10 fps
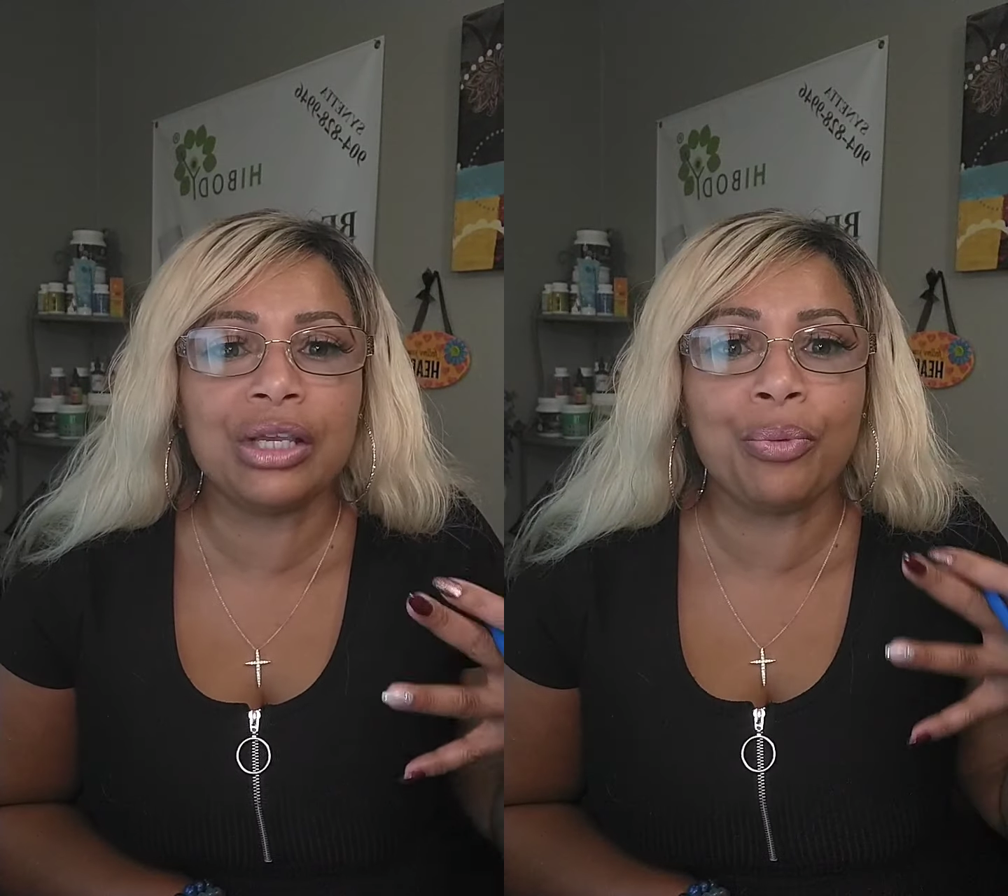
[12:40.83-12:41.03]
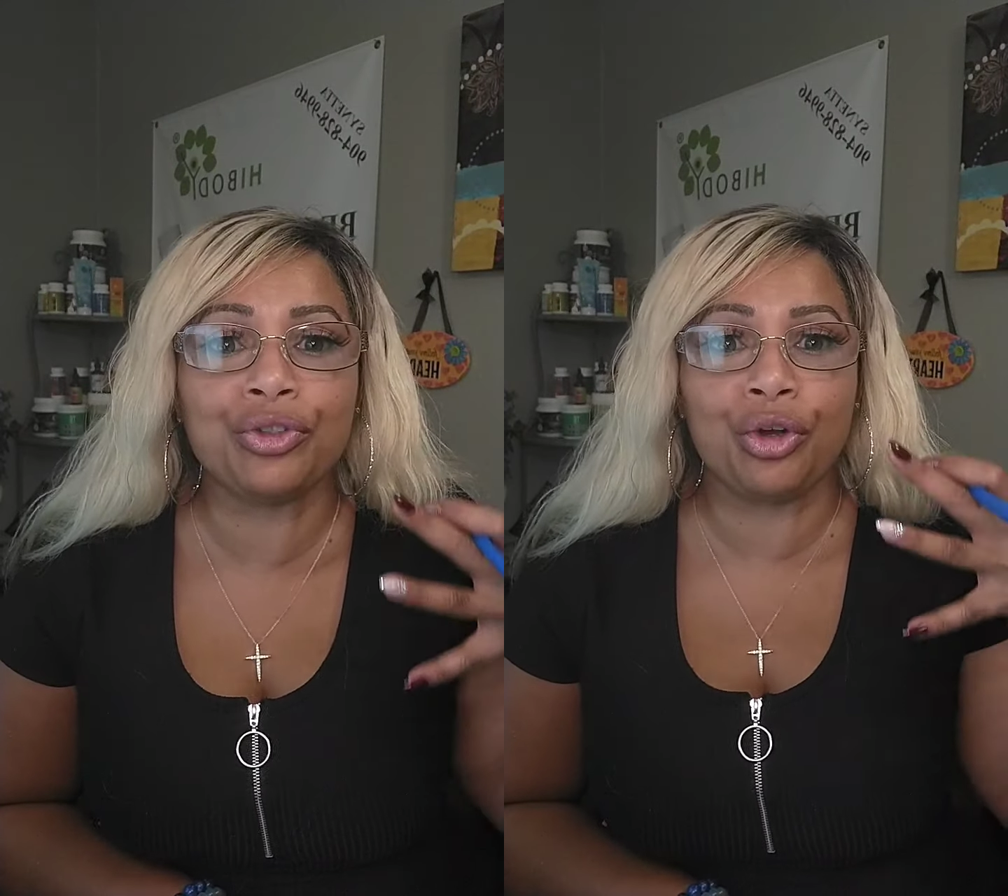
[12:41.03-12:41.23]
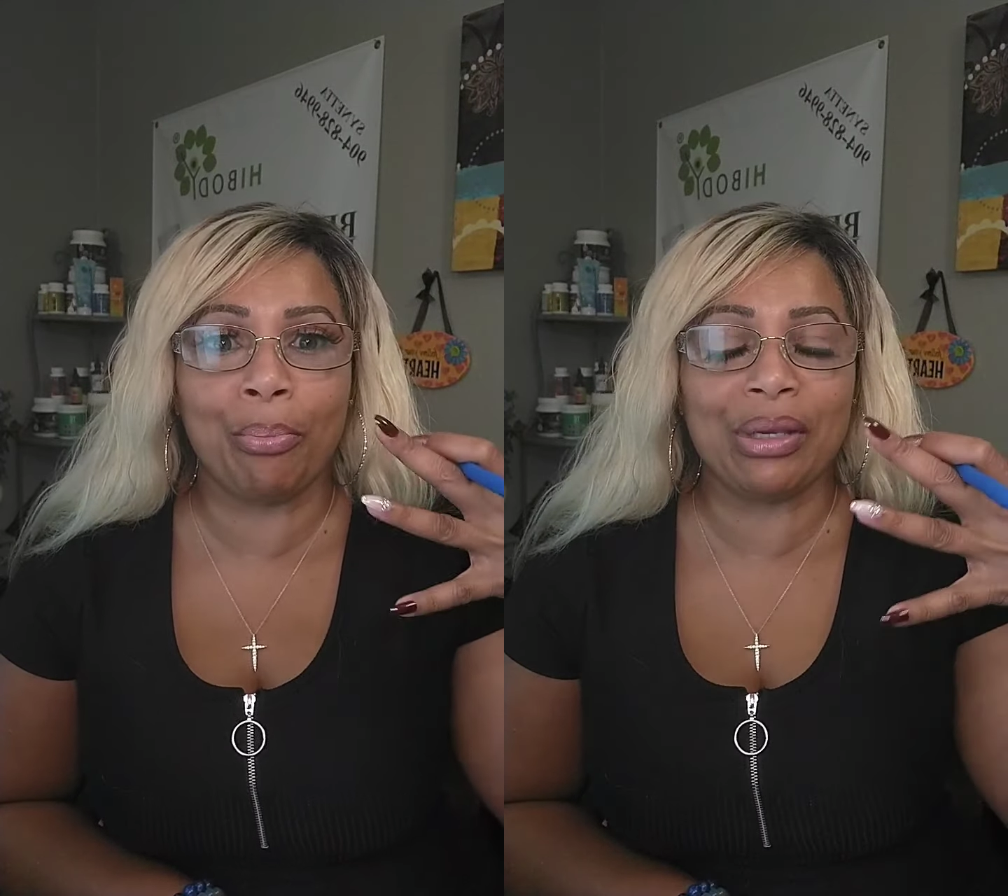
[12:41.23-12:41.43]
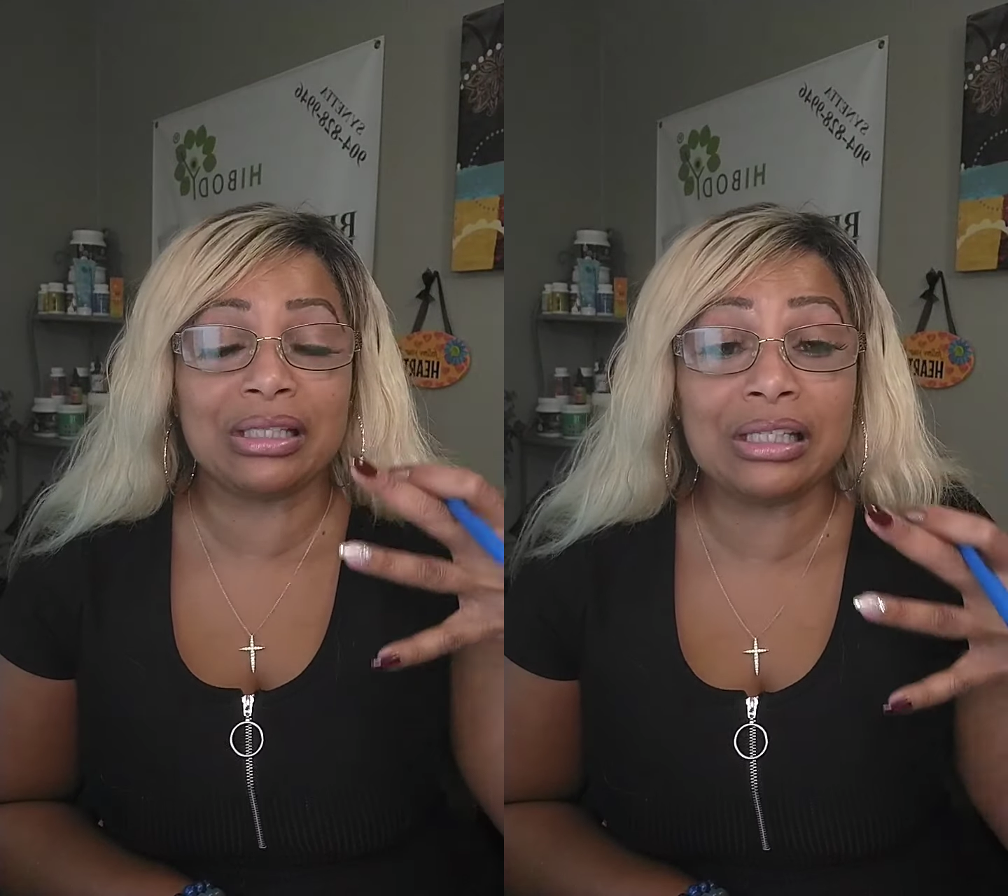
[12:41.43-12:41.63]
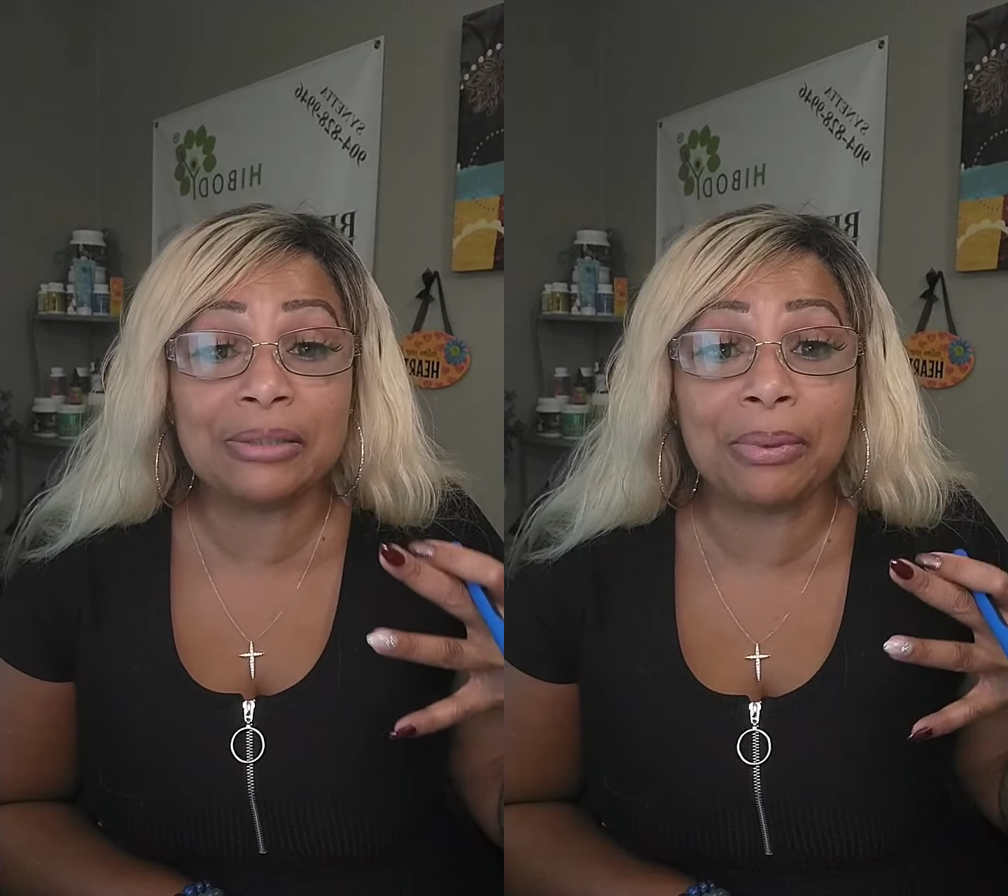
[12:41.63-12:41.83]
what your
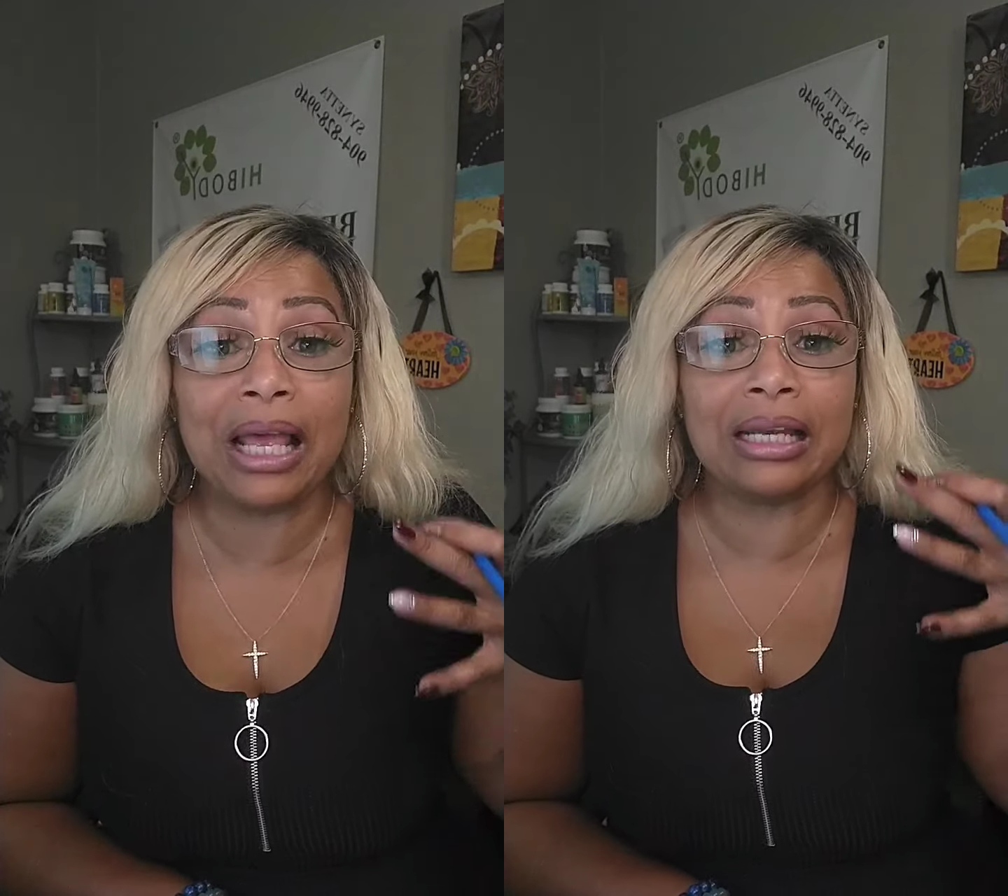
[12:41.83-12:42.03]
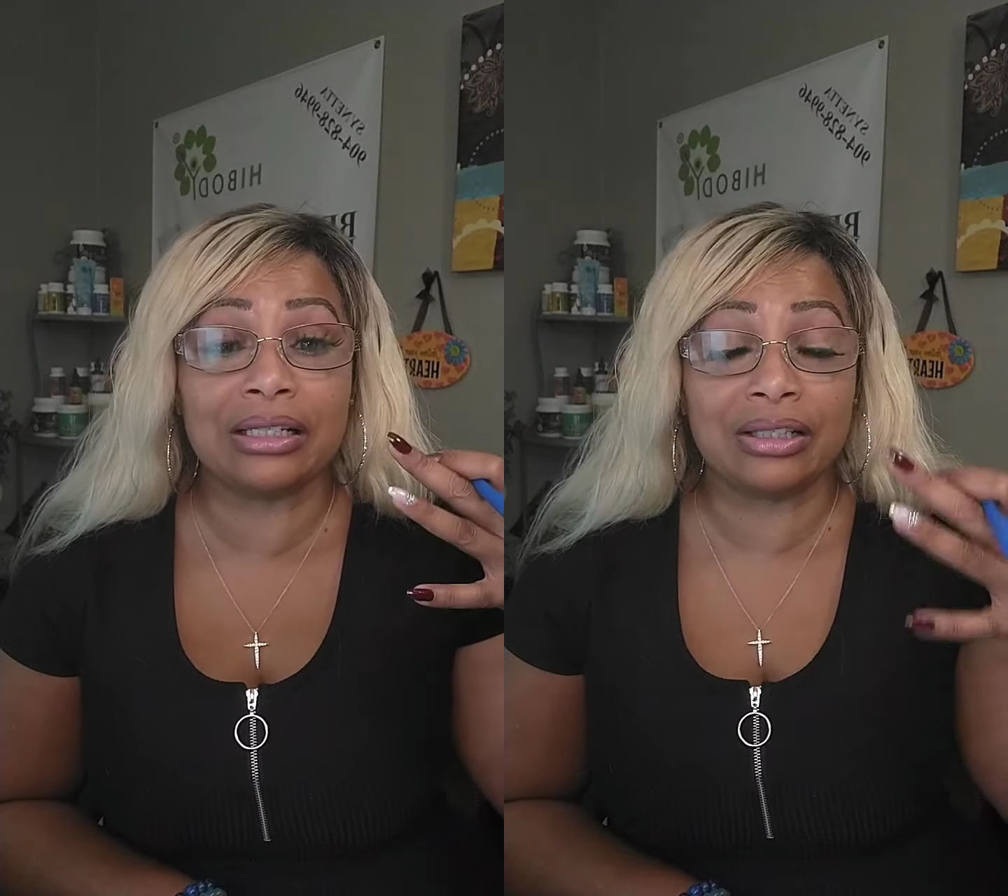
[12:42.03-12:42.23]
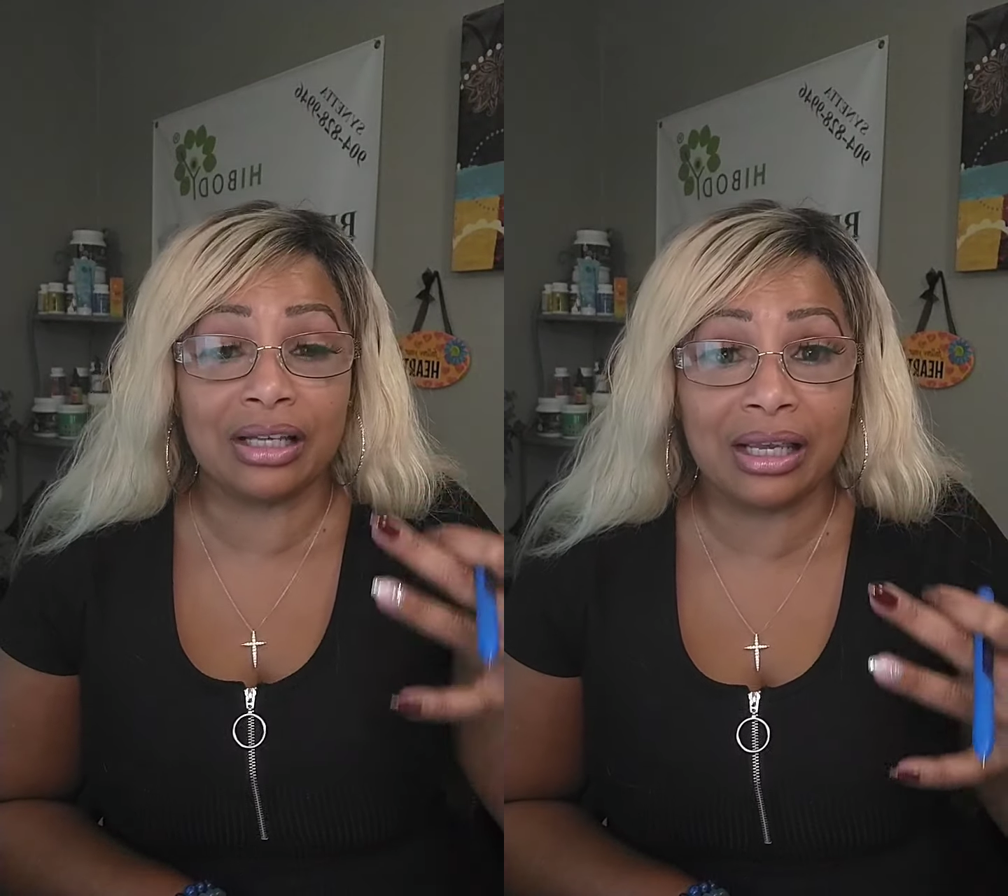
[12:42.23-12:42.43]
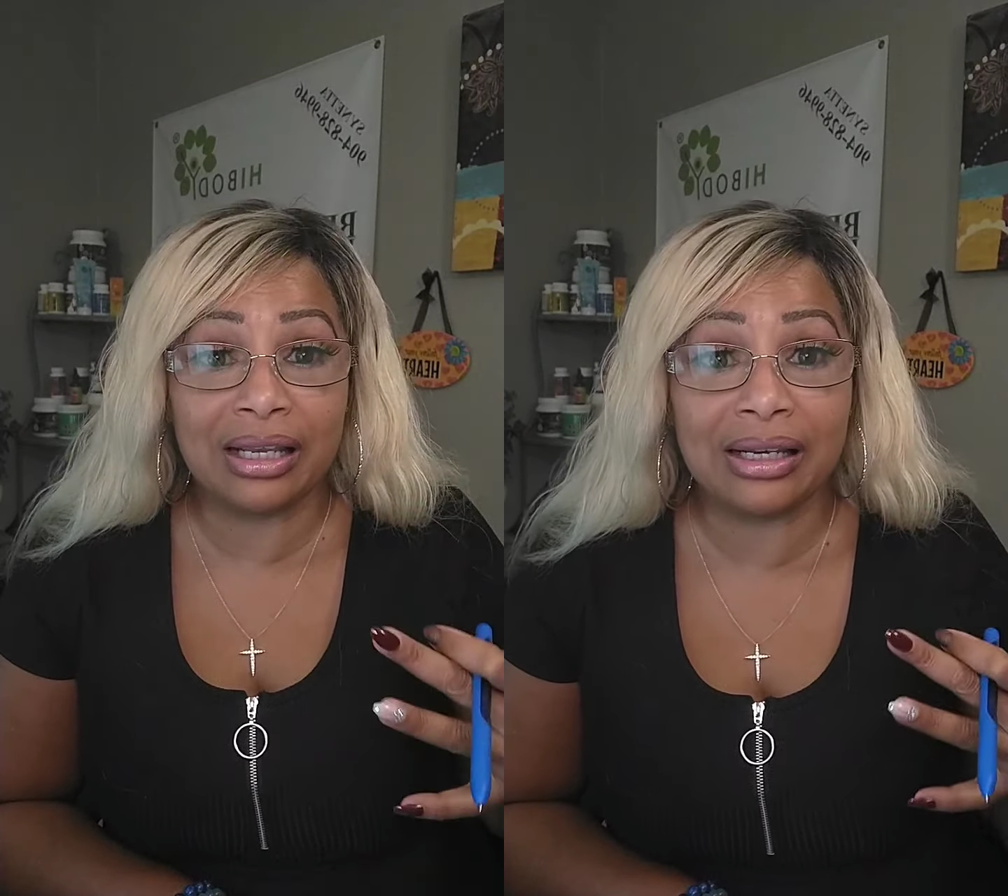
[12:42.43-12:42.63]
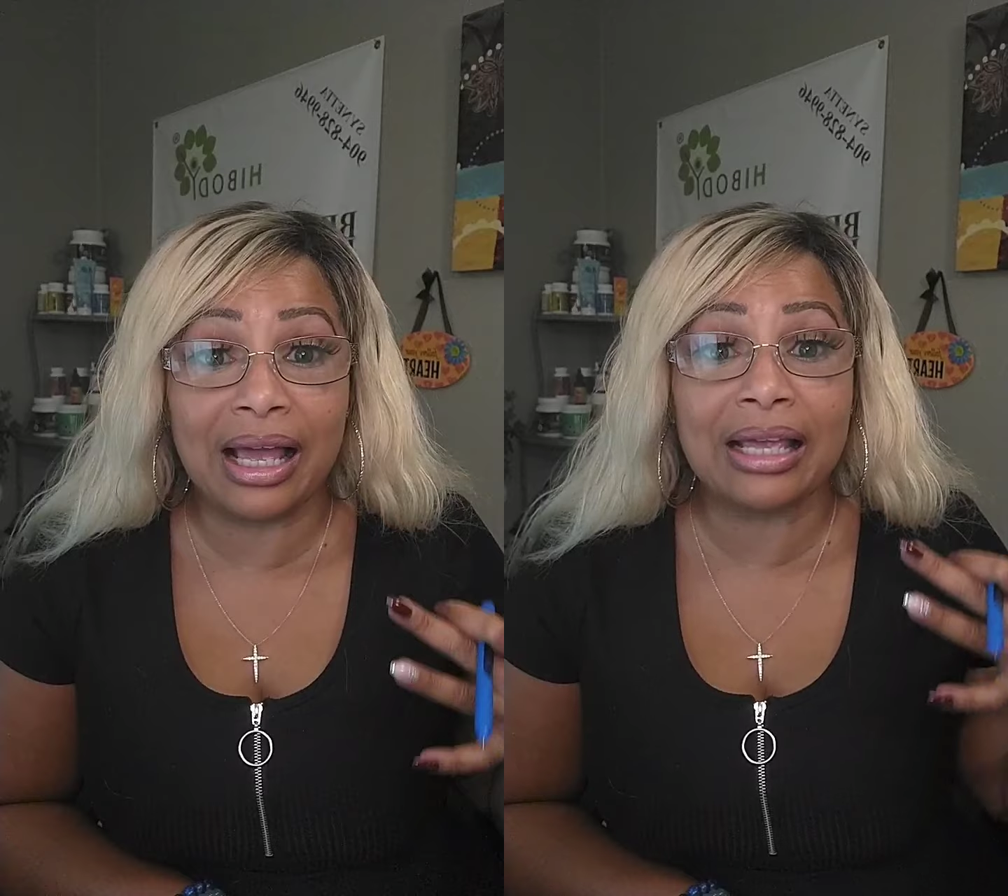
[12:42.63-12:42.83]
business plan is looking
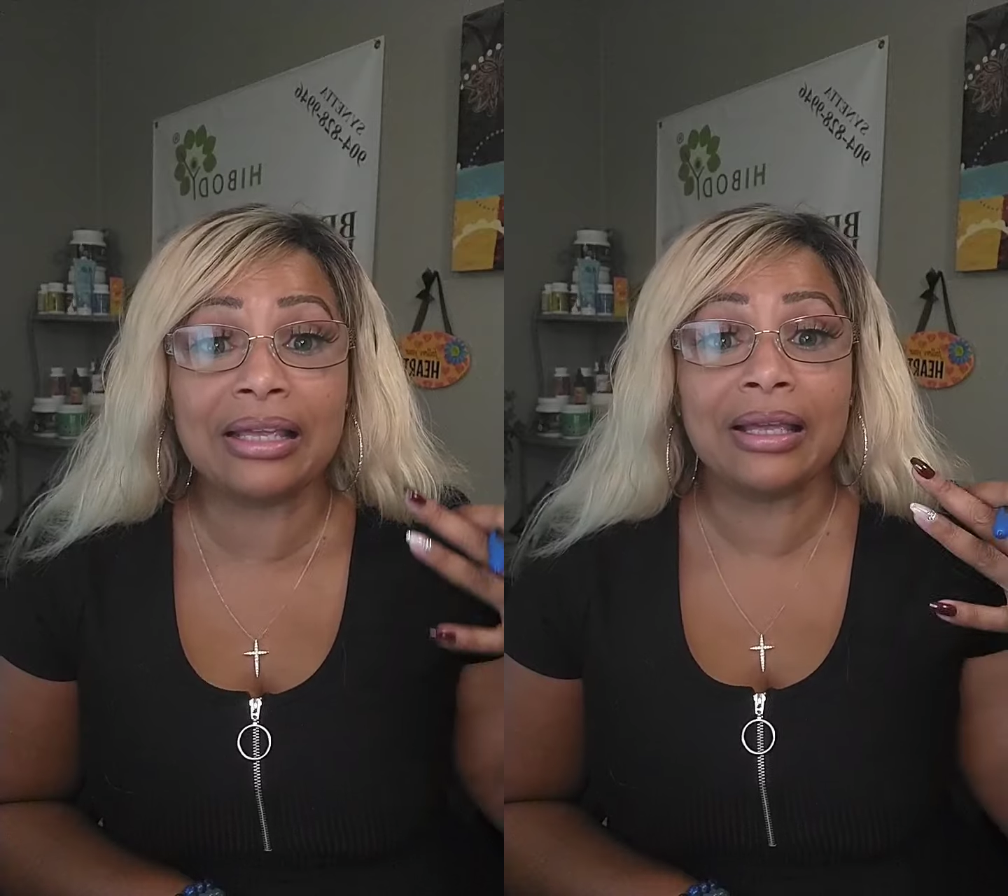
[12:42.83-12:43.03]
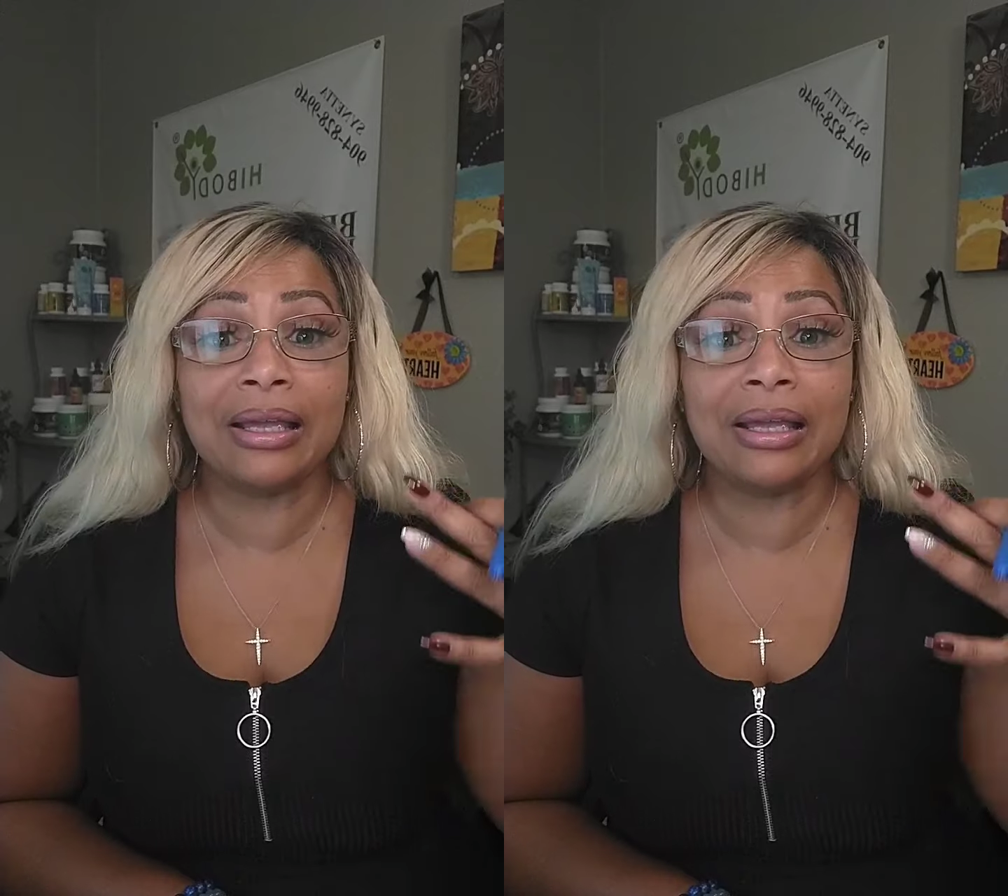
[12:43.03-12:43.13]
like?